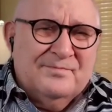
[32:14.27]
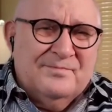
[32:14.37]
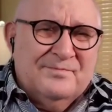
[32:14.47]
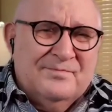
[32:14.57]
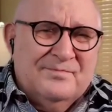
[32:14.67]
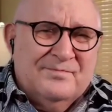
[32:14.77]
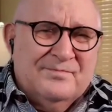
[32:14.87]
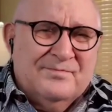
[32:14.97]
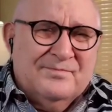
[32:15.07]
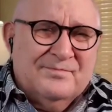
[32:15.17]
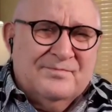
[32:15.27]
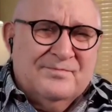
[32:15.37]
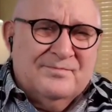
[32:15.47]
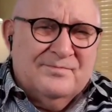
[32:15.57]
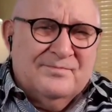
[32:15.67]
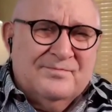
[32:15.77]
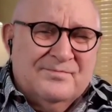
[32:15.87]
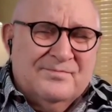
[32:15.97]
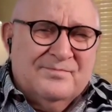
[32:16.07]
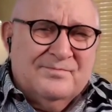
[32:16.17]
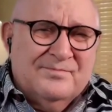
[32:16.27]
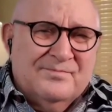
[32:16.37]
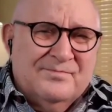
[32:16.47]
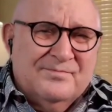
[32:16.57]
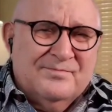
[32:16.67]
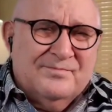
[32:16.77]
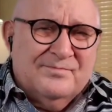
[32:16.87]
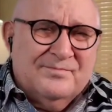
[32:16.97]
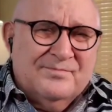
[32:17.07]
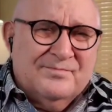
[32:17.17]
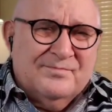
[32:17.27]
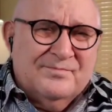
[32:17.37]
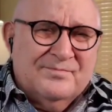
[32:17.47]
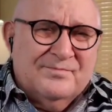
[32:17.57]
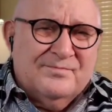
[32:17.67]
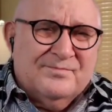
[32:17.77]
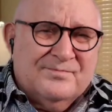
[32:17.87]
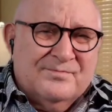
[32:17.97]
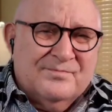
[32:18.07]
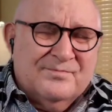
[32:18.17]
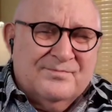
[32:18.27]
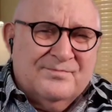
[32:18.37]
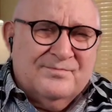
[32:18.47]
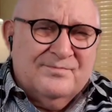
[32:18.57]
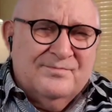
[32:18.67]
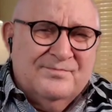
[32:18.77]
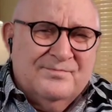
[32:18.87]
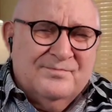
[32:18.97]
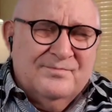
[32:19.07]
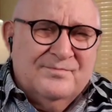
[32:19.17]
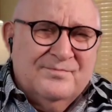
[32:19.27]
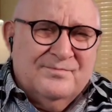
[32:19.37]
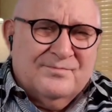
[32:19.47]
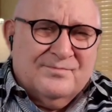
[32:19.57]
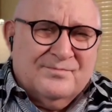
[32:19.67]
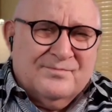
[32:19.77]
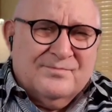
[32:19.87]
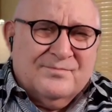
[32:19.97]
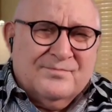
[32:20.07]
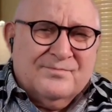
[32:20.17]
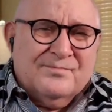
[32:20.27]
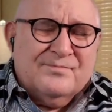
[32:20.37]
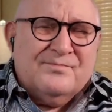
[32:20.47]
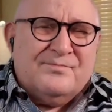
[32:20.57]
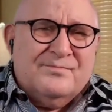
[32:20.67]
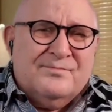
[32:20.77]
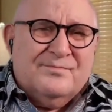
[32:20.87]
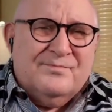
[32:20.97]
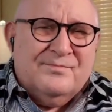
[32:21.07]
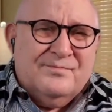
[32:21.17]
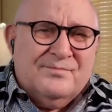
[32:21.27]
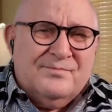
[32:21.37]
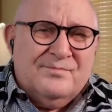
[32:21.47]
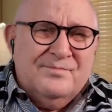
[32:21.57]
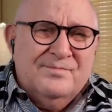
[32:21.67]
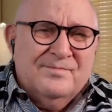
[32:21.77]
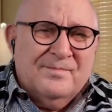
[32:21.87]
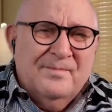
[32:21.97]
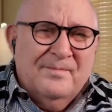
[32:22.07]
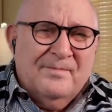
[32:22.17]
(not speaking)